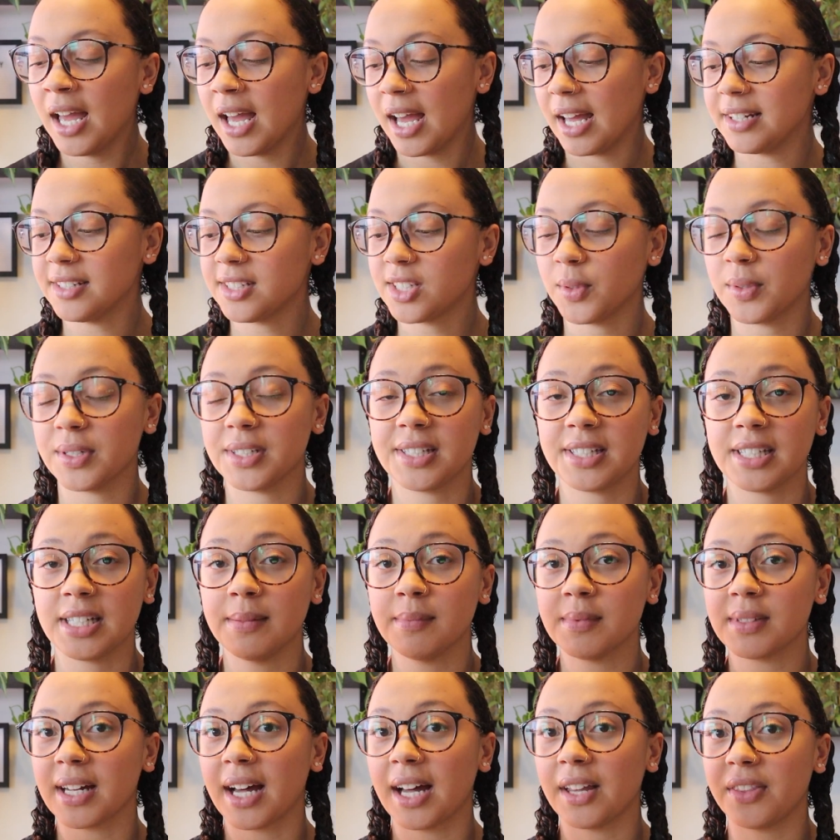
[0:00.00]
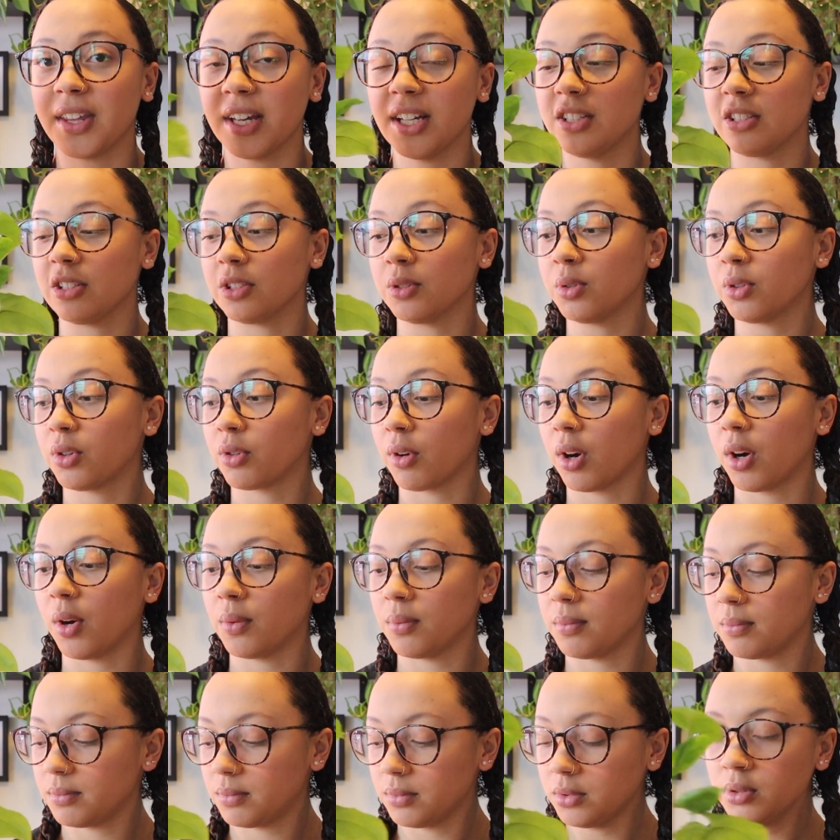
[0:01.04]
and so it seems that they do
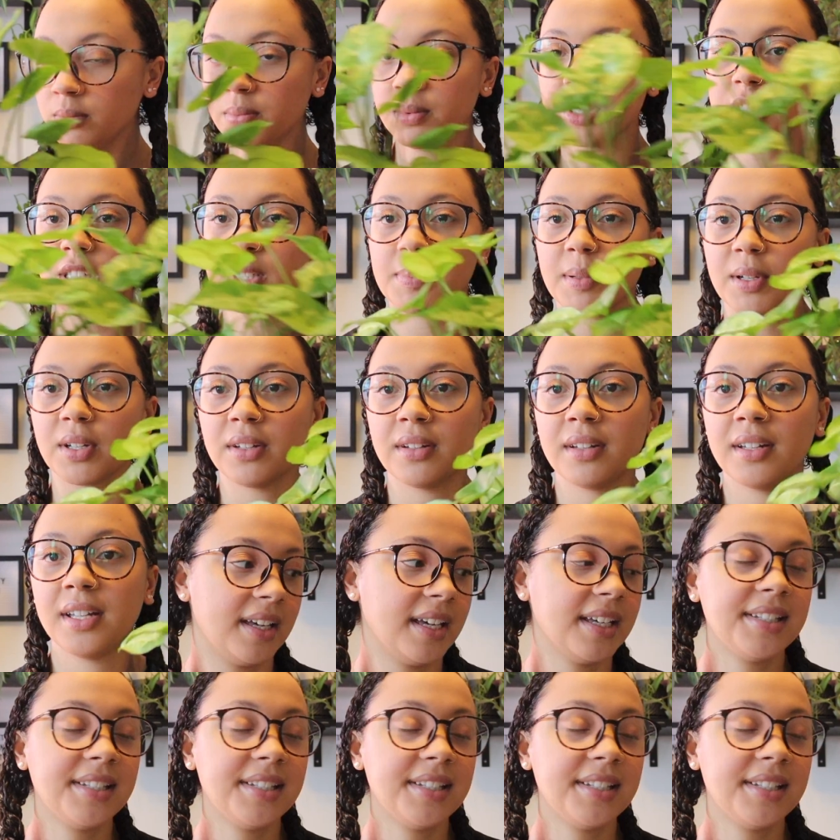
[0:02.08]
grow, oh, just spilled.